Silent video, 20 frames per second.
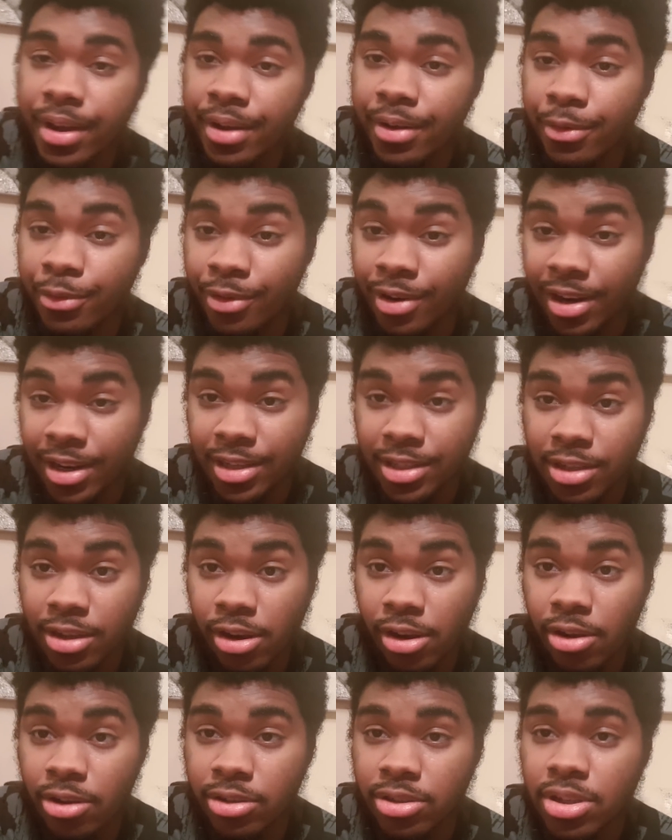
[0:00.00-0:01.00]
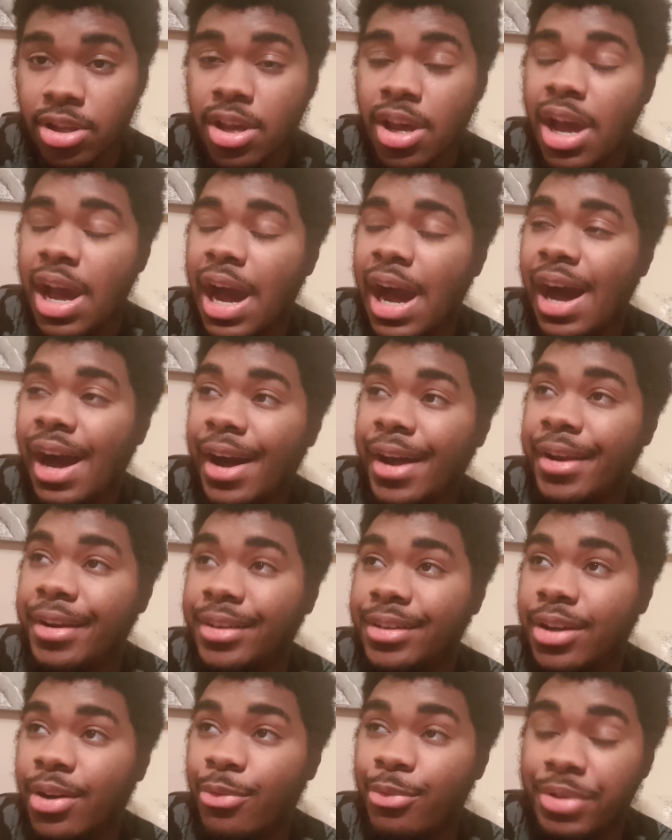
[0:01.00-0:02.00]
release clause,
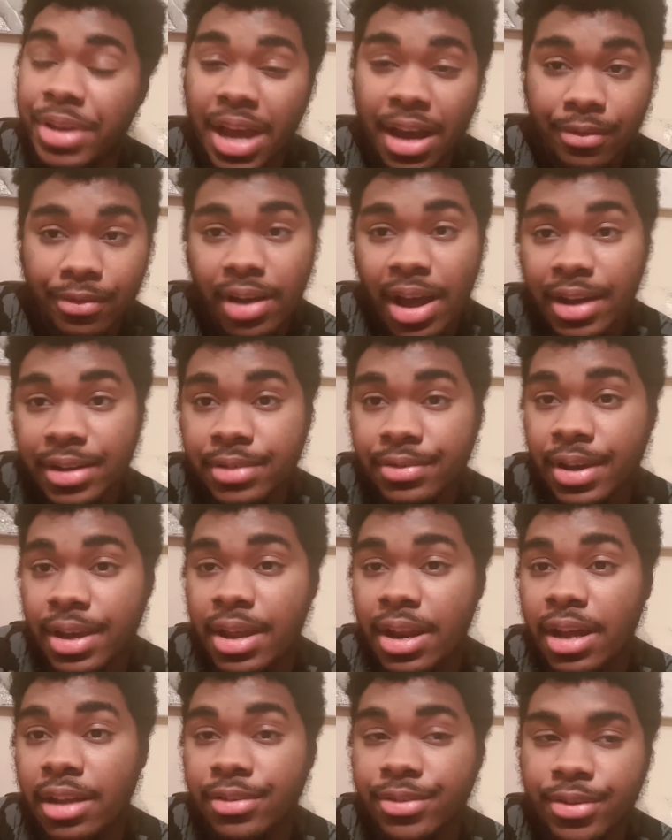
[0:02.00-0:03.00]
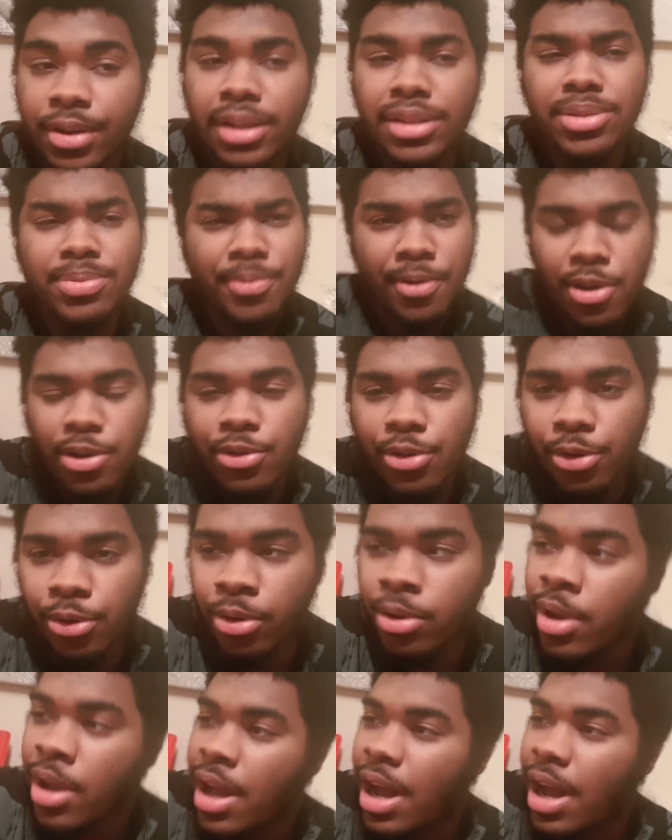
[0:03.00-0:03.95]
and we have activated that, so that's pretty cool.